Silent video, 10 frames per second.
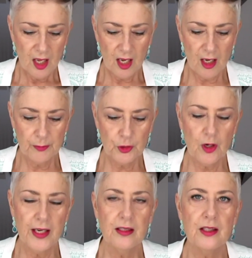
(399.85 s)
I'm
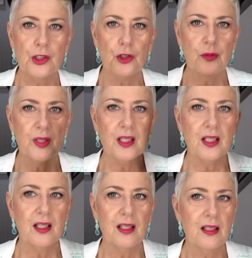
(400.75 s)
trying the Derma
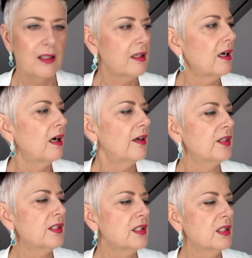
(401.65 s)
E.
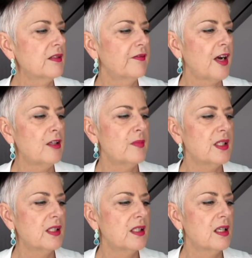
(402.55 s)
This is the
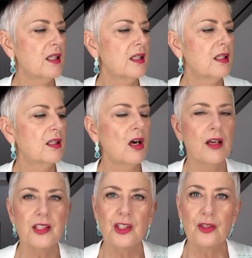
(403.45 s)
vitamin C
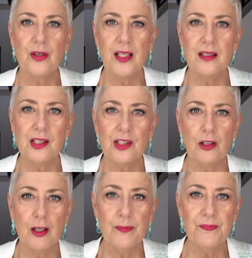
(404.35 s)
concentrated
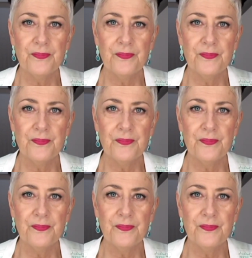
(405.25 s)
serum.